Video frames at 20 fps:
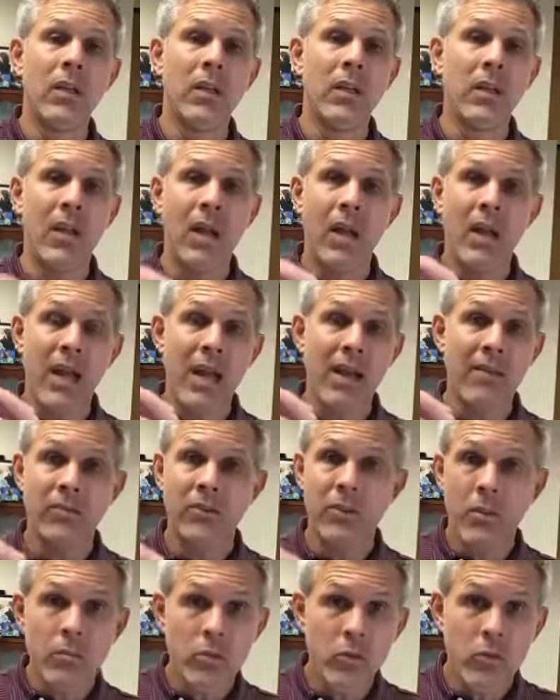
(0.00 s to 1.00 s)
you got to have
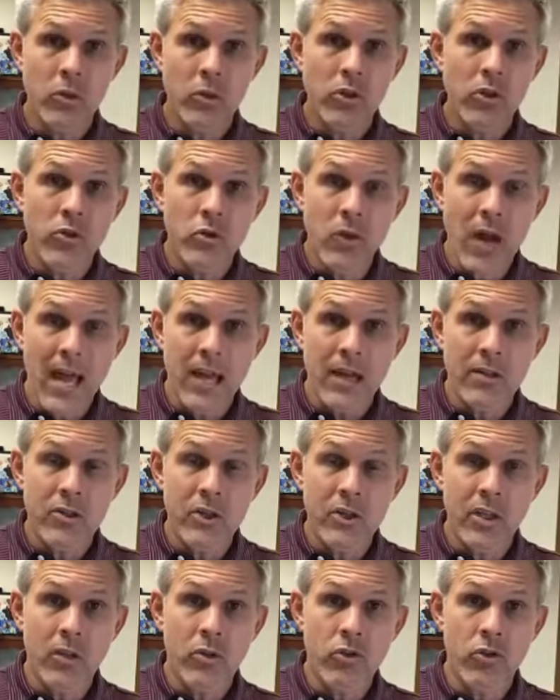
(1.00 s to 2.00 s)
some sort of
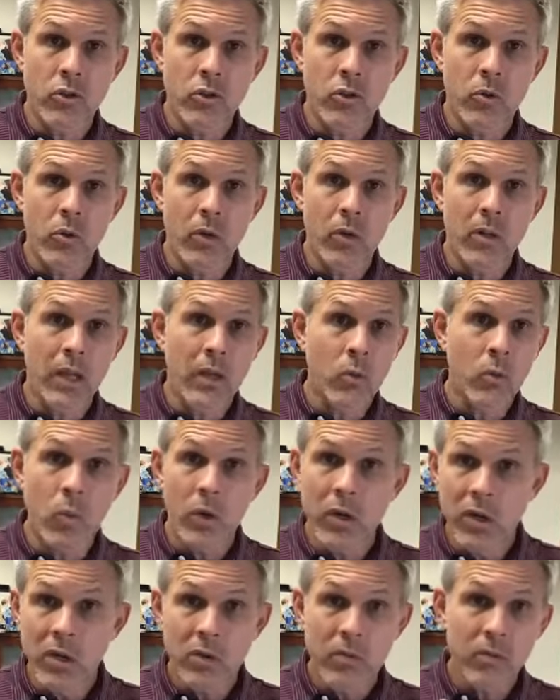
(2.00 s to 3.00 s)
strategy that you're doing. Like,
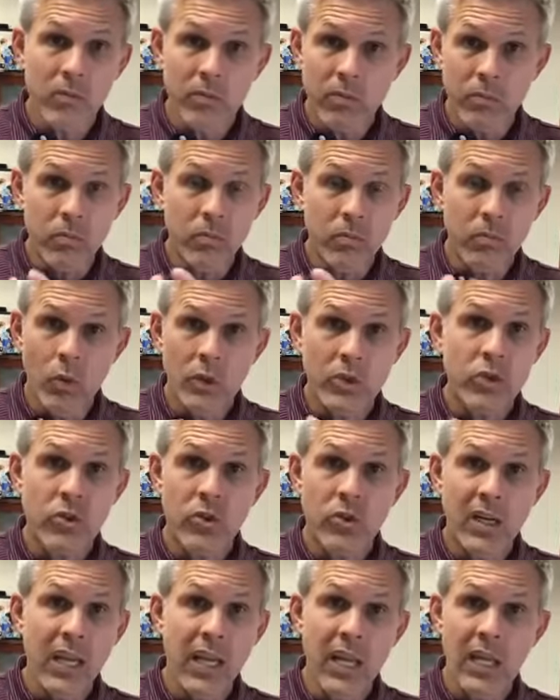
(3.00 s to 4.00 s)
what's
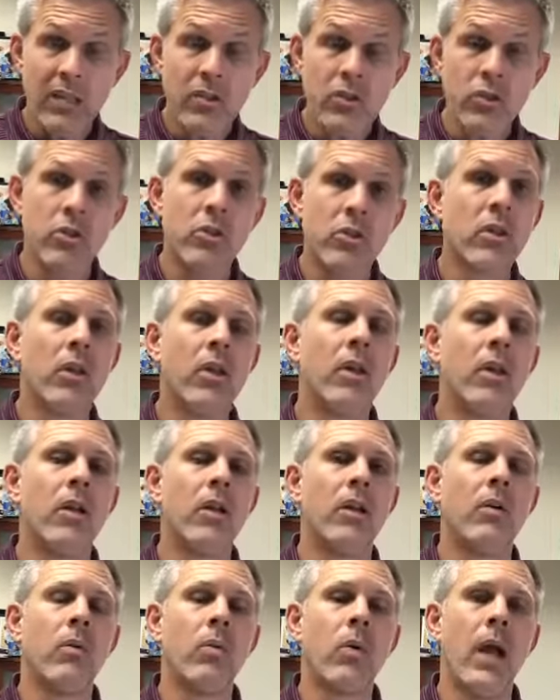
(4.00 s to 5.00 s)
your niche,
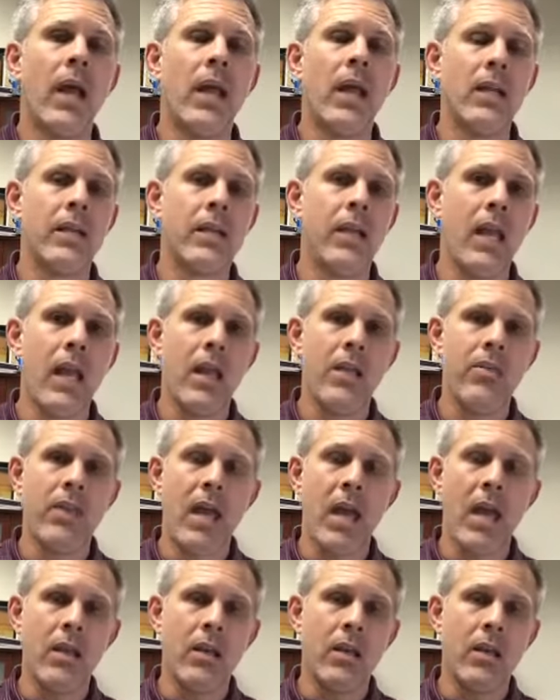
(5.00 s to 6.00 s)
right? And
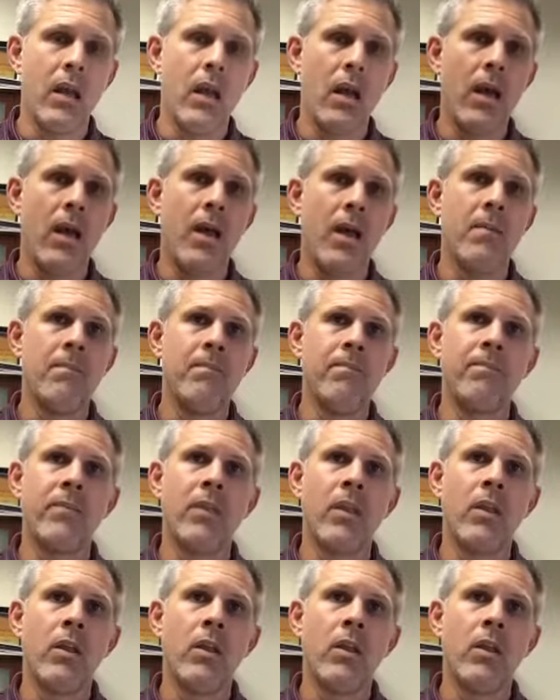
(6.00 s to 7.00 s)
then,
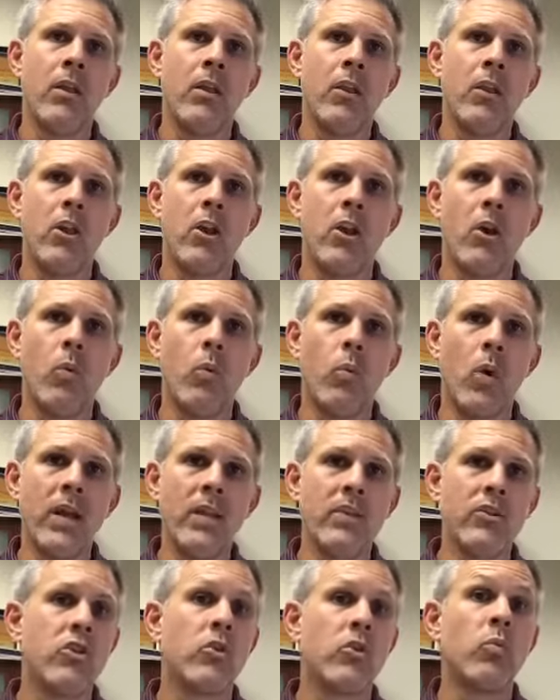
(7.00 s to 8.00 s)
what
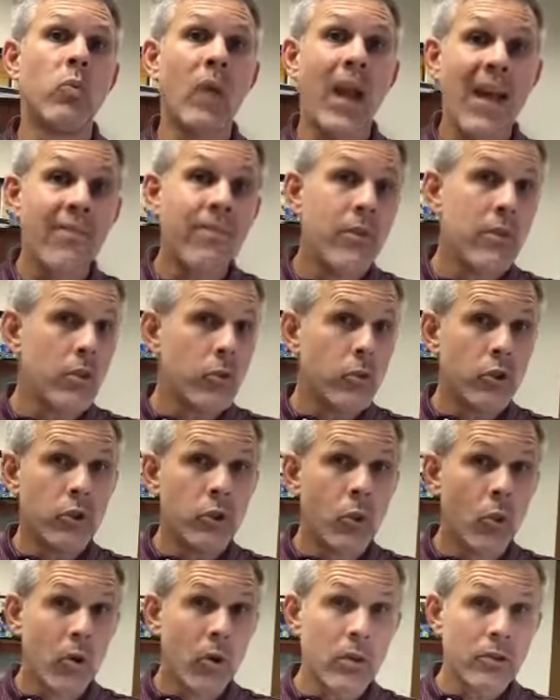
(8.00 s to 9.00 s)
is your revenue
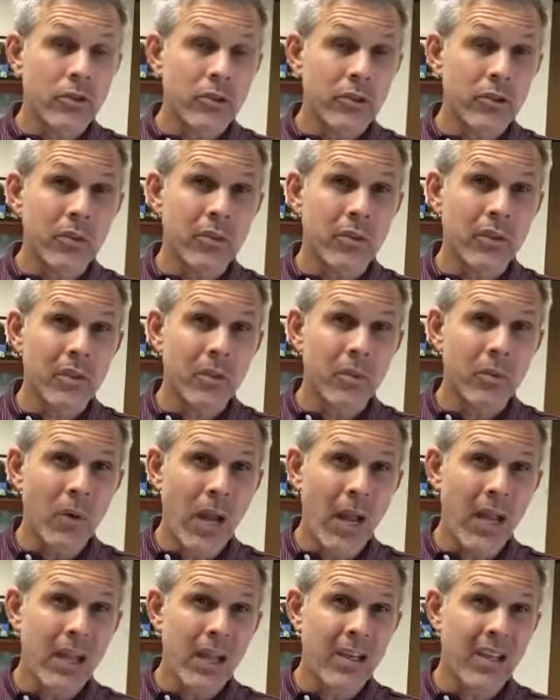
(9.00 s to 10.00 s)
source,
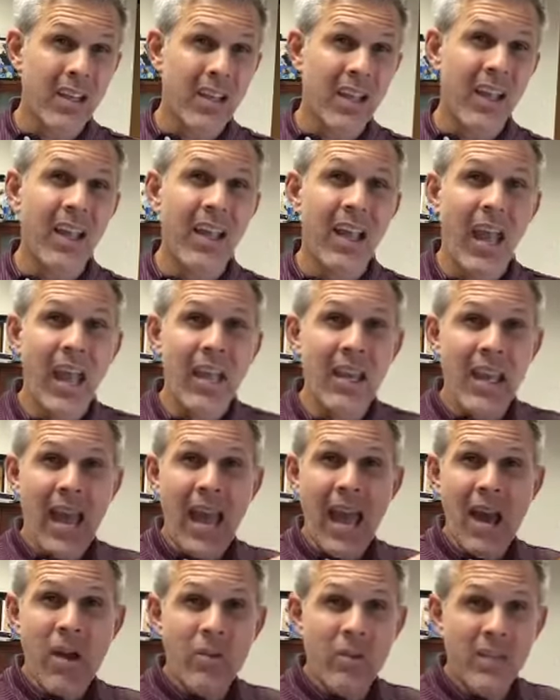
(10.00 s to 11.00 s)
right? And
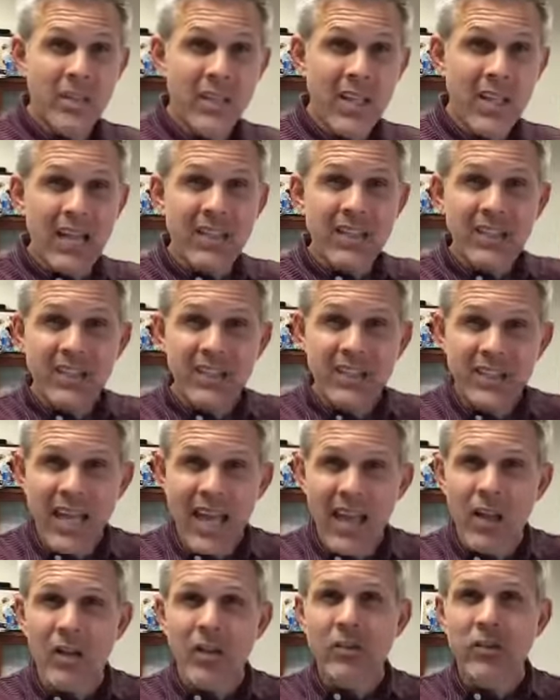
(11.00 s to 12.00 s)
how does that
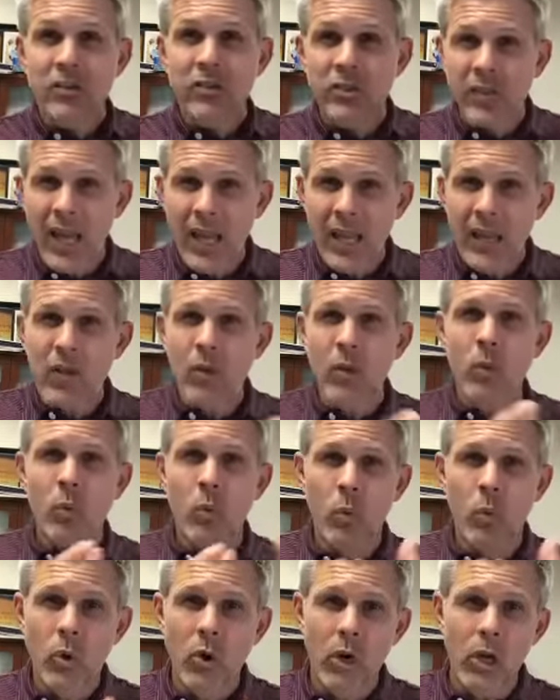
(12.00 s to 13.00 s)
sales cycle
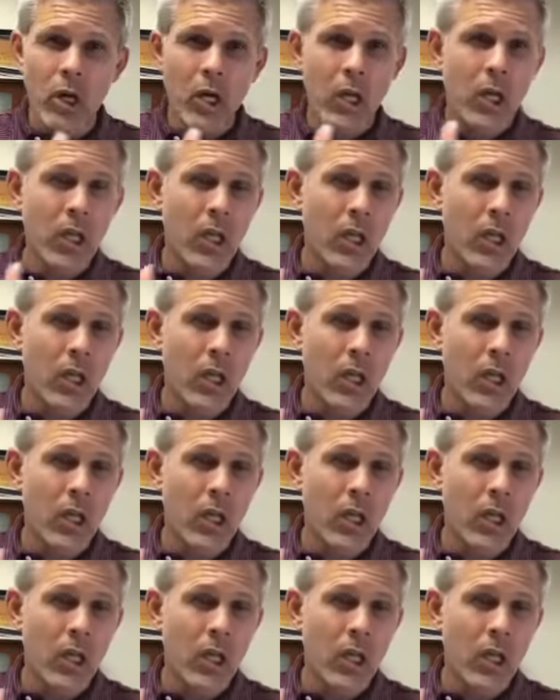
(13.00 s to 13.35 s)
work?